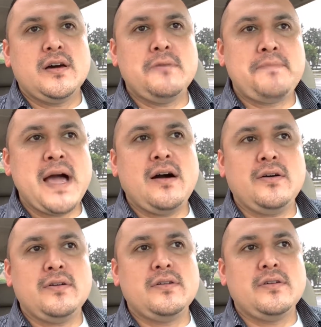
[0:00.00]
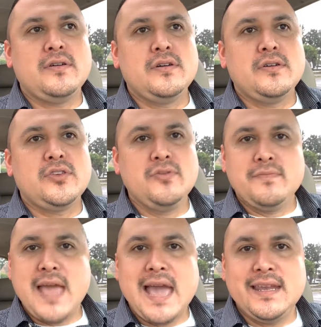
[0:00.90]
about
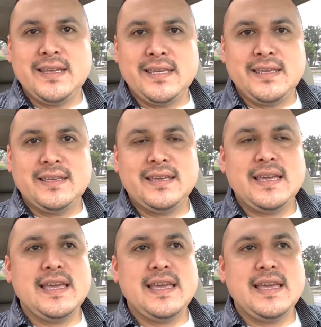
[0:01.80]
humanity.